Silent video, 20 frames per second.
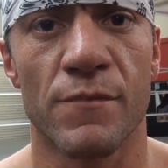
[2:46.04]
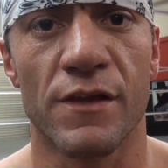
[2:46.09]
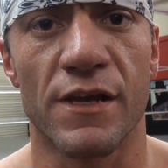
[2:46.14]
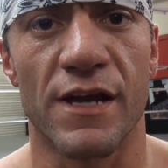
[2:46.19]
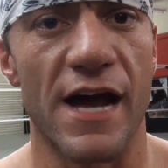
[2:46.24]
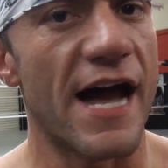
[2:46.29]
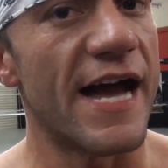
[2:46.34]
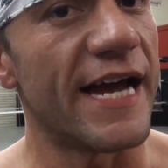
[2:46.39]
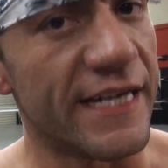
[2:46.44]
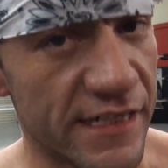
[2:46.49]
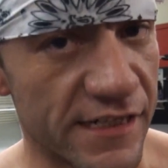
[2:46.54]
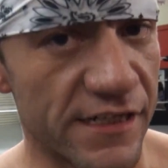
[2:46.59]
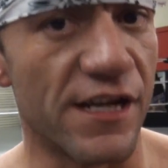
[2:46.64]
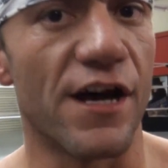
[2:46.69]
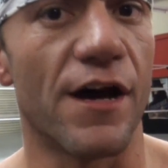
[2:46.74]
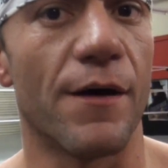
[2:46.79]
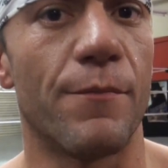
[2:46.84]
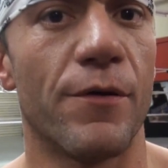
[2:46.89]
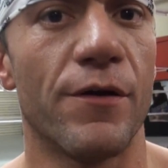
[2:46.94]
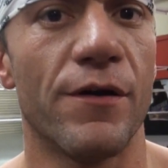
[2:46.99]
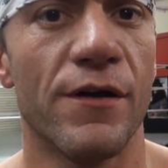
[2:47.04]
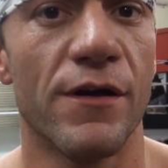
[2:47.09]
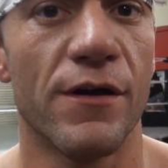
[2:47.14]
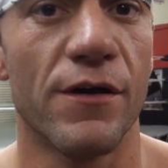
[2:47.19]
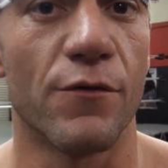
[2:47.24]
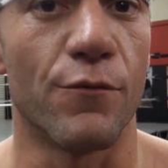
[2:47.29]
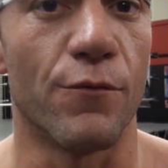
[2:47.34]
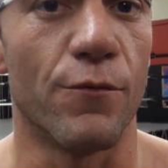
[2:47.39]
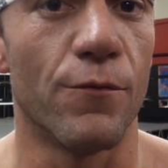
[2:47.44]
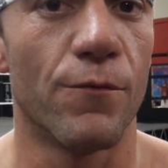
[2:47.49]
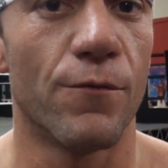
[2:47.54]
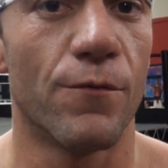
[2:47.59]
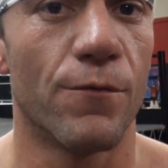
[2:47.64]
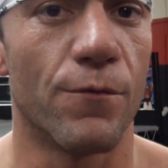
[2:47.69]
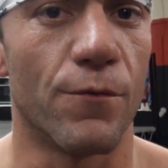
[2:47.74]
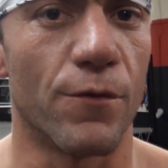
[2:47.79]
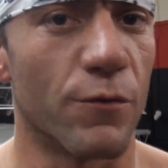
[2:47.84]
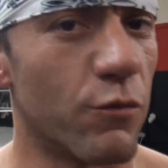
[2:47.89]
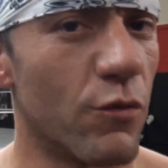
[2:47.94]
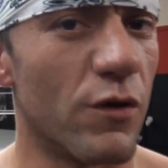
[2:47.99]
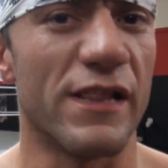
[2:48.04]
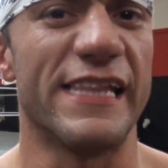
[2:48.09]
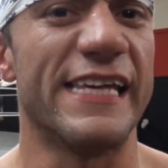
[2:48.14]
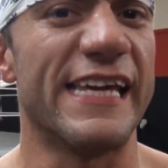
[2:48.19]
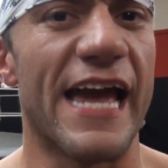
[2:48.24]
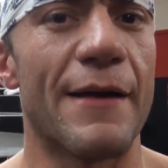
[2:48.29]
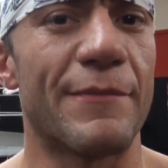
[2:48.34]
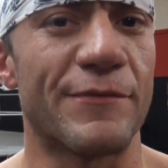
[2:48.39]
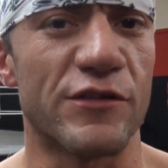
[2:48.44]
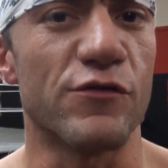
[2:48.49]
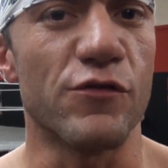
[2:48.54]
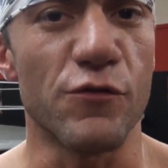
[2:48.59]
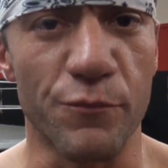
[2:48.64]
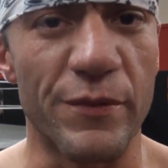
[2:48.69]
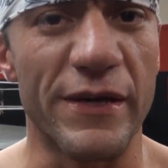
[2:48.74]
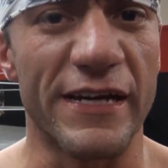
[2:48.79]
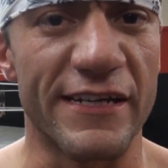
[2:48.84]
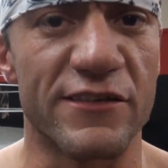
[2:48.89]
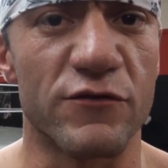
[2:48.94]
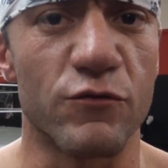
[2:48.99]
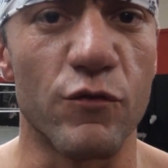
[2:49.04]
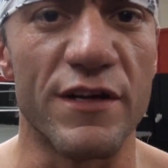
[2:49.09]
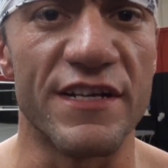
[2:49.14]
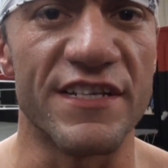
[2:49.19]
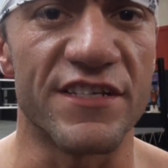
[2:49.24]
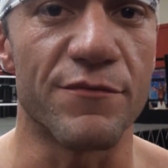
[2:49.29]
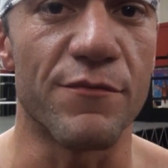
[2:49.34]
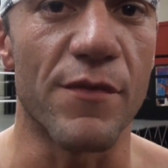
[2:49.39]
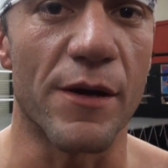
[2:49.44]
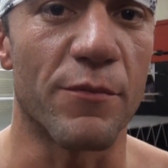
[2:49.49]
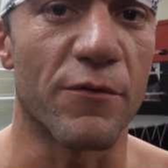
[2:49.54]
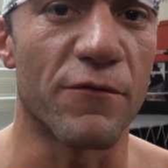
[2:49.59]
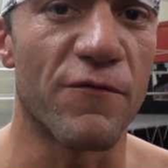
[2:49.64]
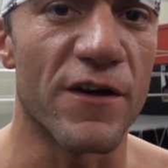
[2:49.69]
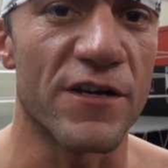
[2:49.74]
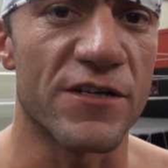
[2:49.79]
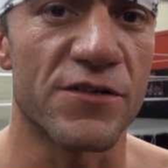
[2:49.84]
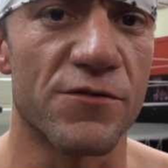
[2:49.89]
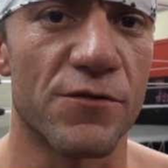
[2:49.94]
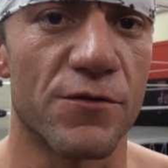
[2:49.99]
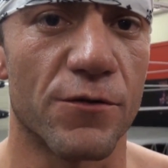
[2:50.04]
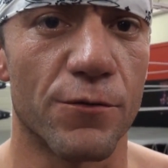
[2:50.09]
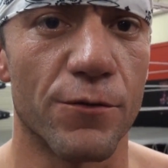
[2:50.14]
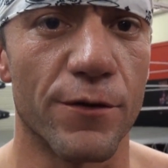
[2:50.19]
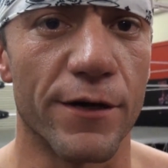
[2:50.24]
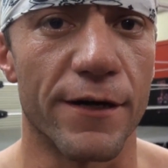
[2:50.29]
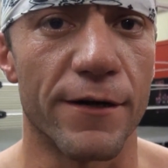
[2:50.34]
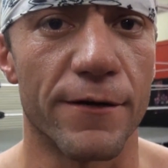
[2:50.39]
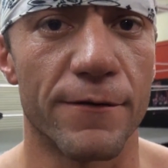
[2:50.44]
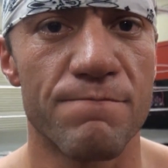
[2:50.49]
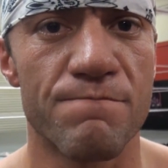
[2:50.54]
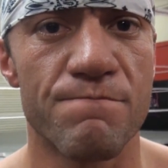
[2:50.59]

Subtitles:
I ended up with one of the absolute biggest wins of my professional career.